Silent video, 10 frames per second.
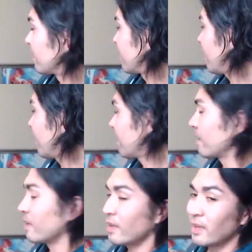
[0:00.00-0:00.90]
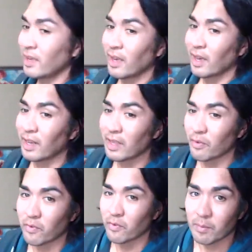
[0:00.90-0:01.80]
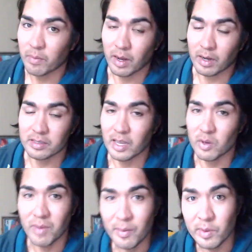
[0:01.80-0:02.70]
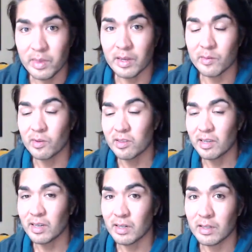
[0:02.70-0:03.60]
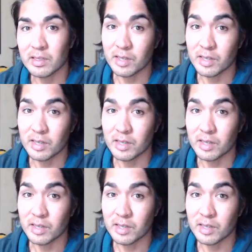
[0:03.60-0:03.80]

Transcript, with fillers: Yeah, I got that for five bucks. Now you might be thinking, what the hell?